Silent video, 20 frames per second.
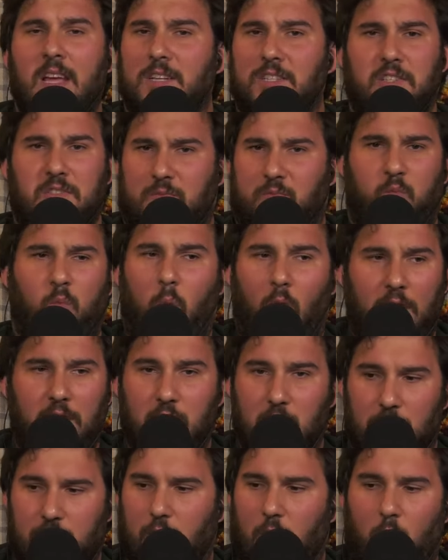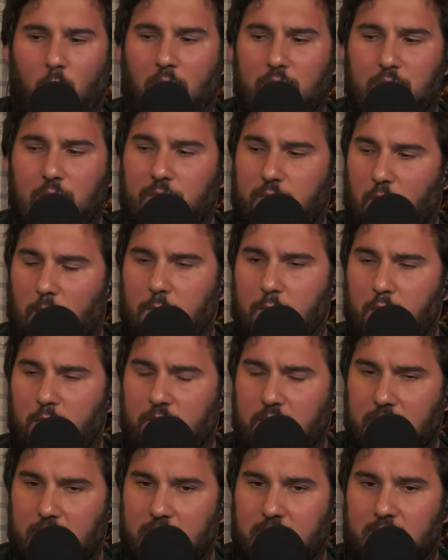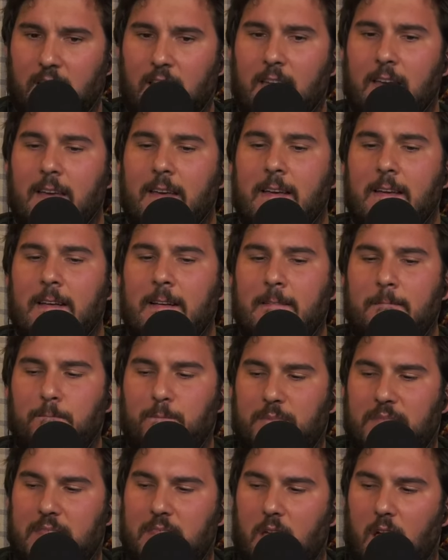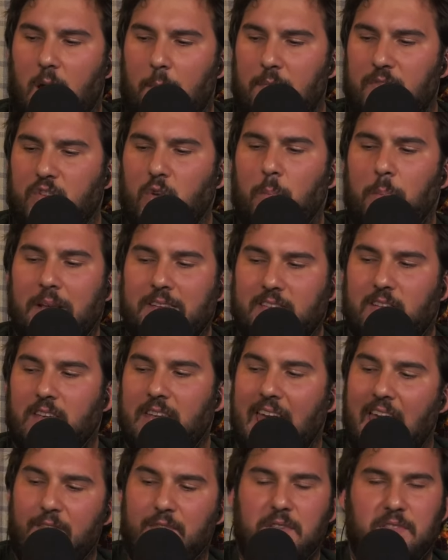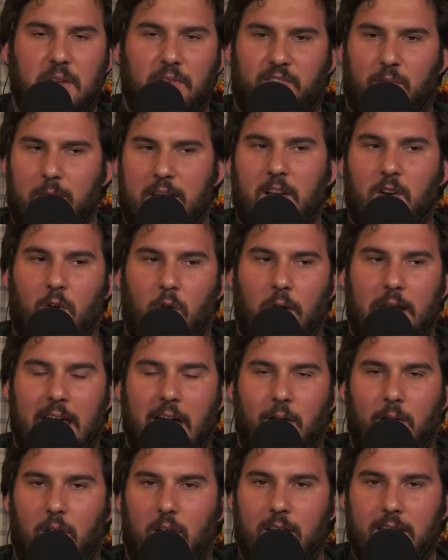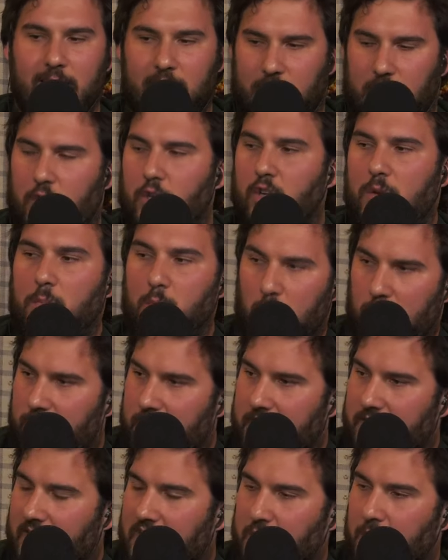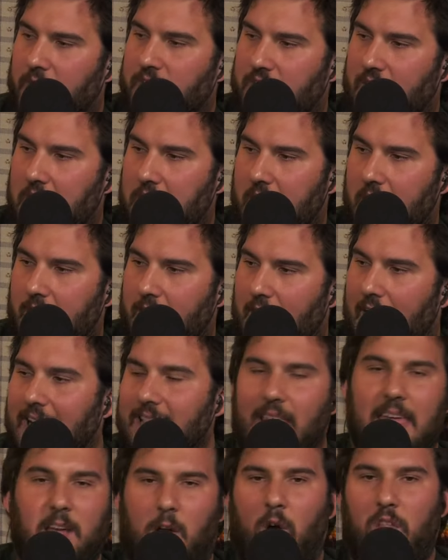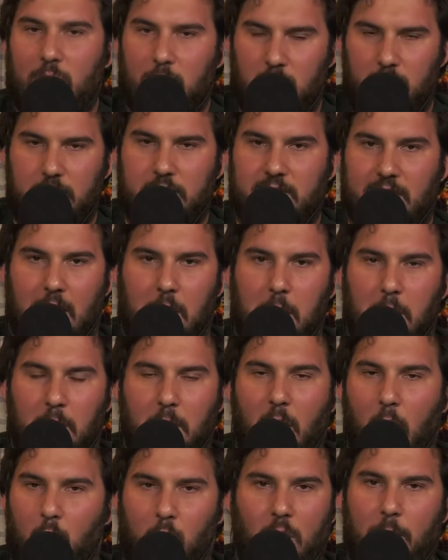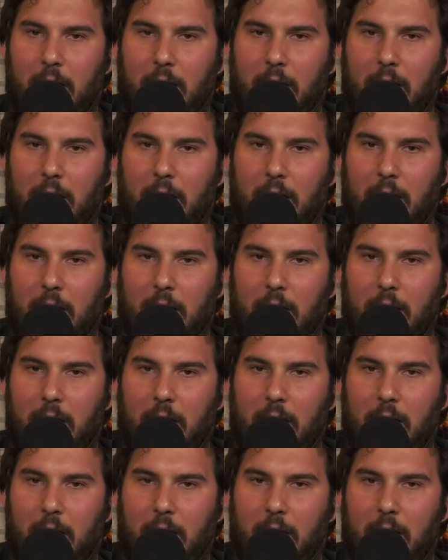just wonderful, wonderful movies. So basically, everything from here on out is good movies. I just want to say that I like all the movies that we're about